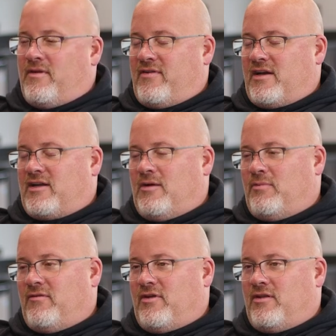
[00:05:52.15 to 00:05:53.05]
They've got a
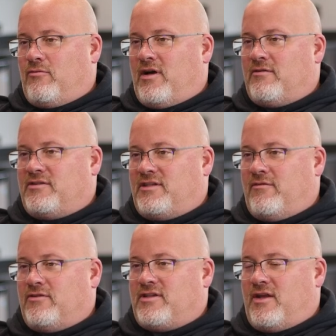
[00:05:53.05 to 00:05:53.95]
couple of other wide
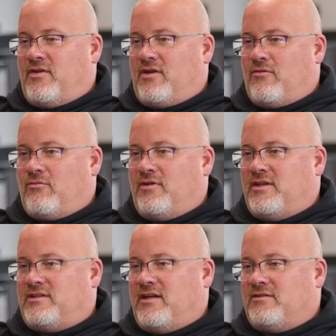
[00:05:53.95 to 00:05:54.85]
receivers that I think are
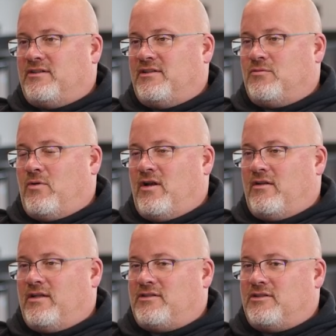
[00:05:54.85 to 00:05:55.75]
really talented as
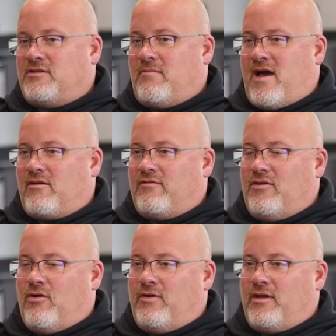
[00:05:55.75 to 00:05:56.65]
well, and it's just a matter of
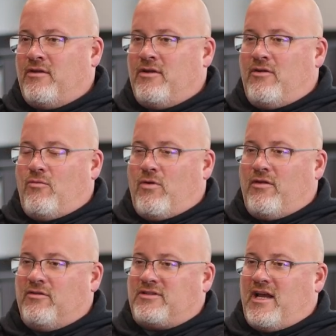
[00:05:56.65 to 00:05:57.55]
knowing
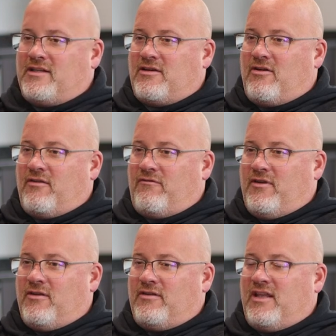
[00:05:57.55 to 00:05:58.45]
where those guys are in the
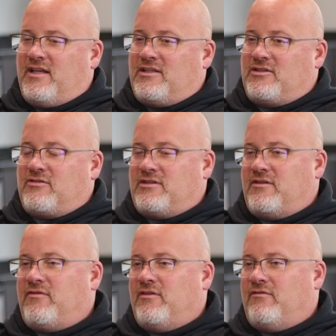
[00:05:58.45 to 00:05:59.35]
field. They like to stretch
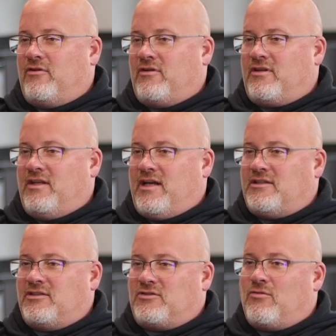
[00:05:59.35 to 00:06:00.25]
the field vertically,
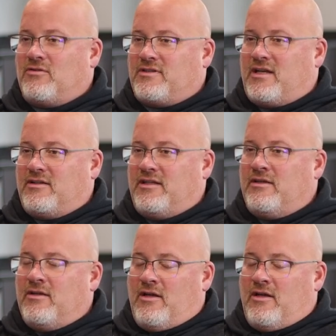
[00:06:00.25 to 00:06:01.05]
not just horizontally.